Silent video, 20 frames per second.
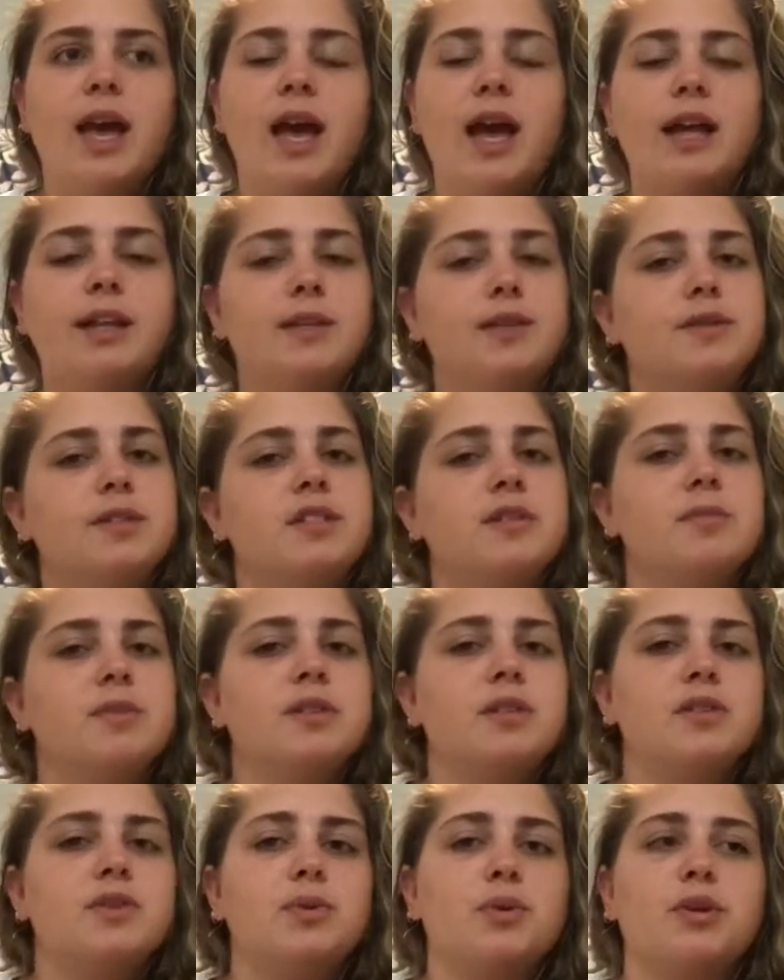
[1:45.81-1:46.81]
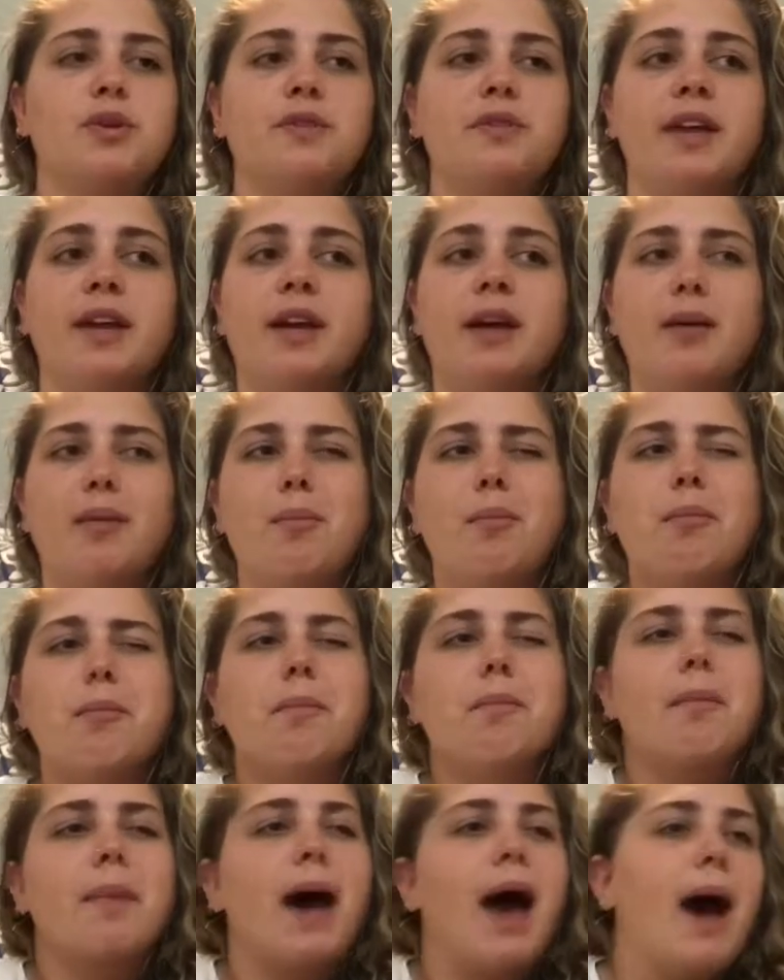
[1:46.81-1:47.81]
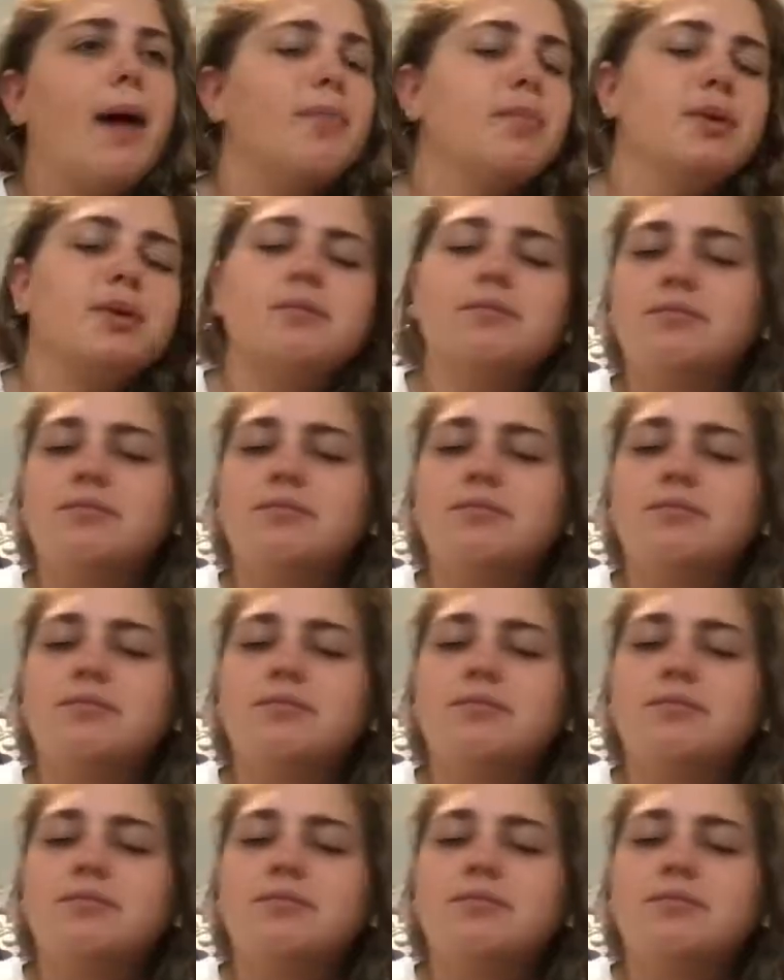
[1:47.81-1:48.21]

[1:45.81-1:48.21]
and use them as a sort of like map